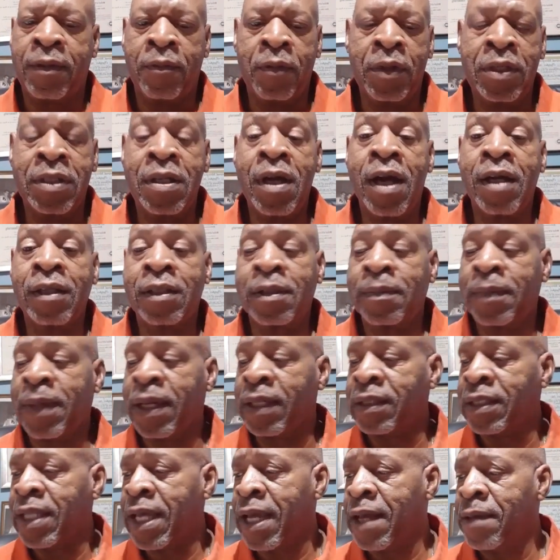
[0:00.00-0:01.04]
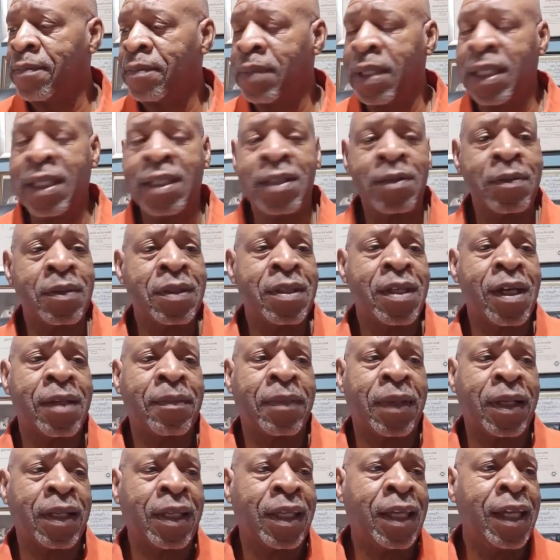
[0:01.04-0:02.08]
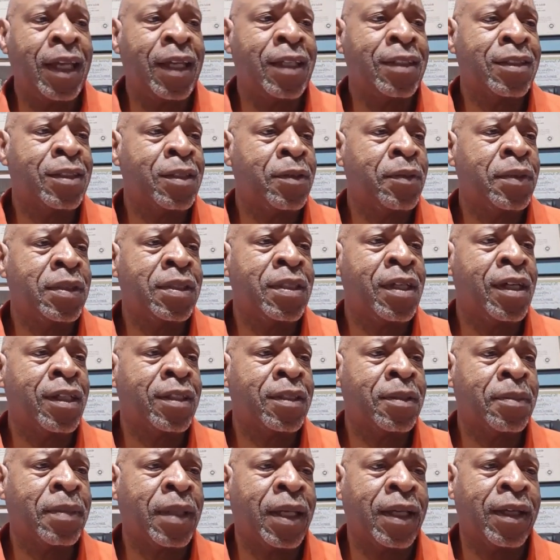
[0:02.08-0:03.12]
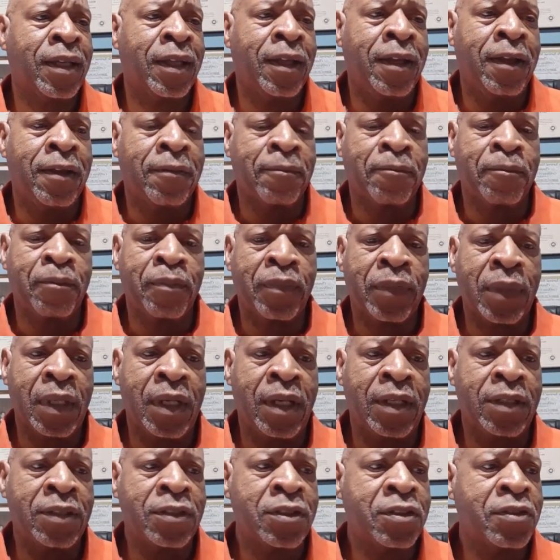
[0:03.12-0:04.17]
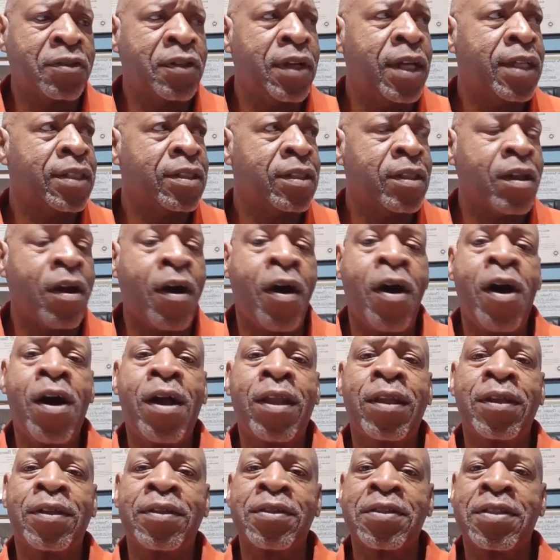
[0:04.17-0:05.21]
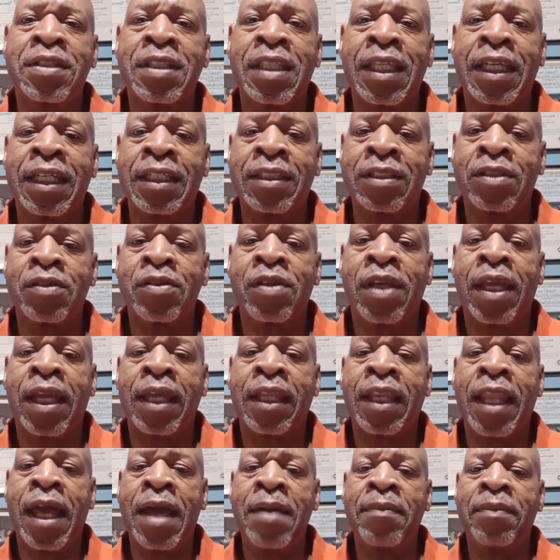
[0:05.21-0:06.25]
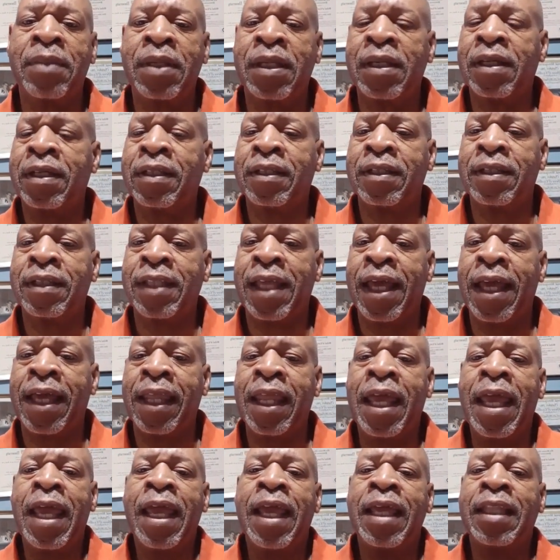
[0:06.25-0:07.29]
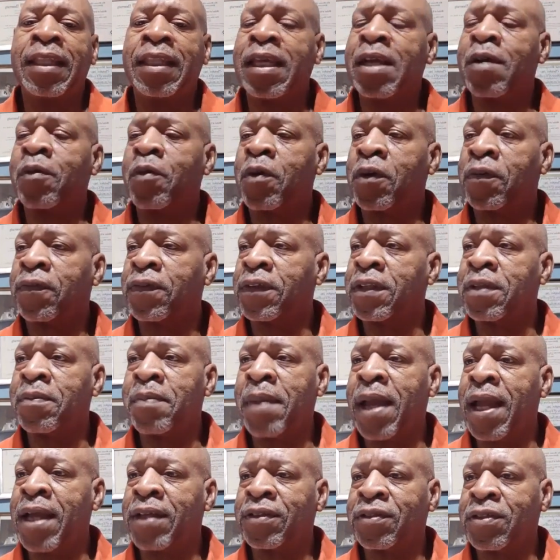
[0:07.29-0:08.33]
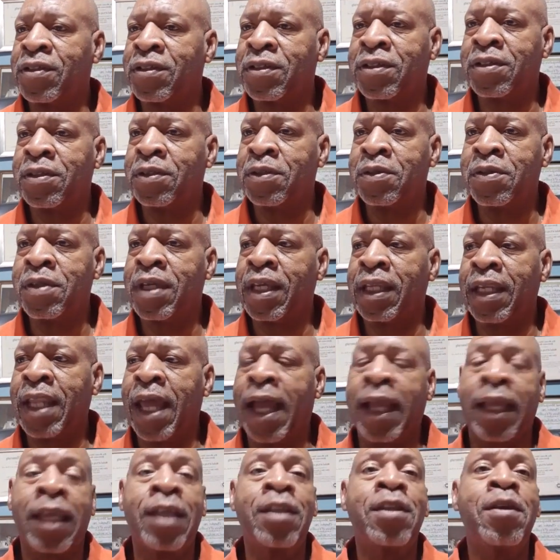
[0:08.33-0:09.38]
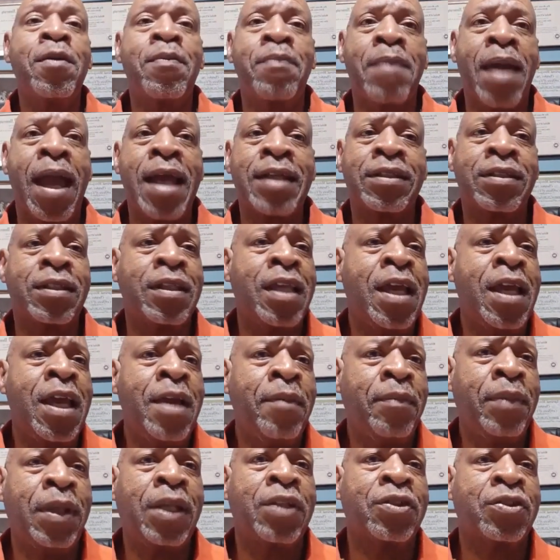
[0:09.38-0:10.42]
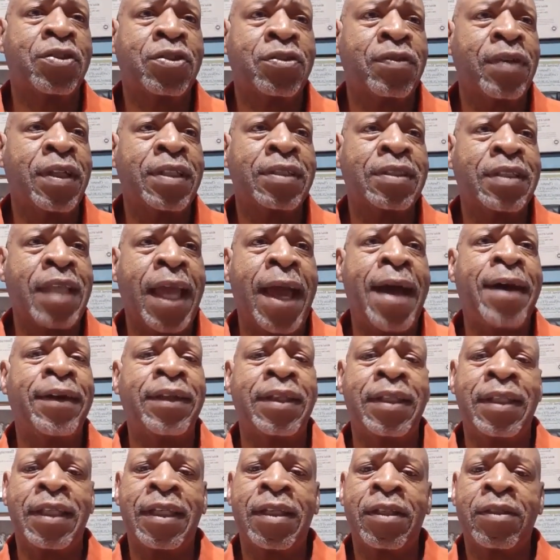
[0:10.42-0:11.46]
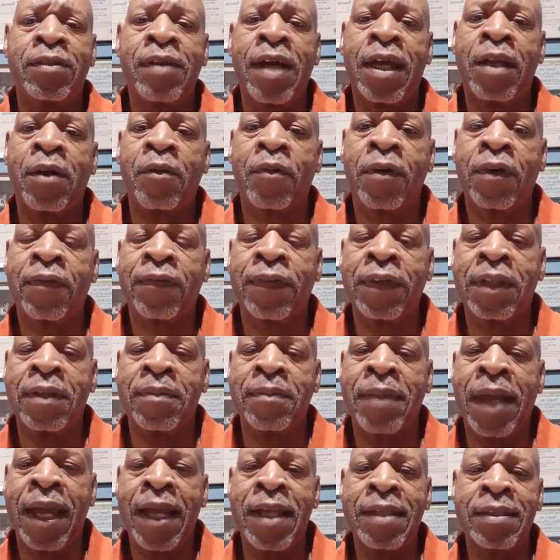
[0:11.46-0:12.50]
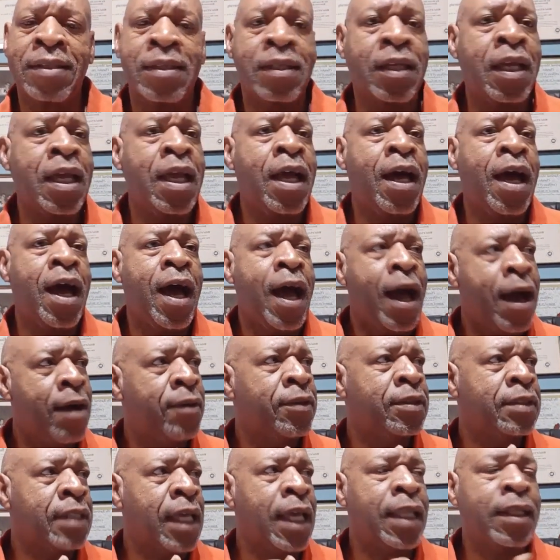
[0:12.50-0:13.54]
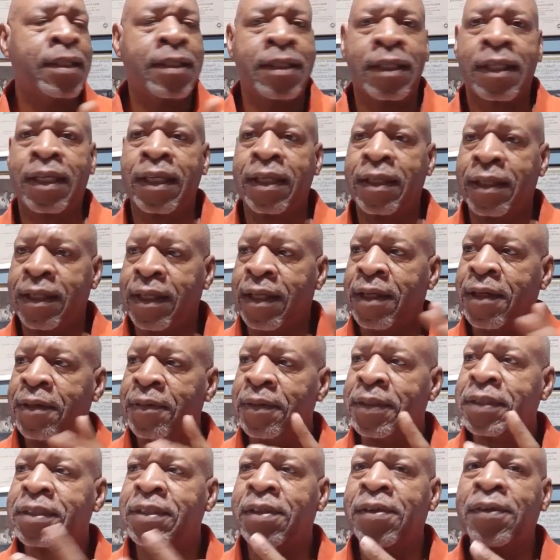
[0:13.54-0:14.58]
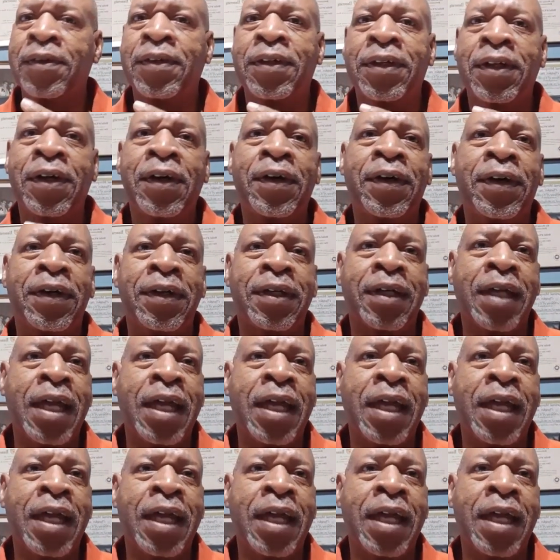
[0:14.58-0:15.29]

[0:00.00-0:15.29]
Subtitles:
We talked about diabetes. We talked about cancer. We talked about stress and all those things. You cannot be under that and then work for the master too. You cannot. Can you imagine being stressed out and then trying to work for the master? How is that looking? What's going on?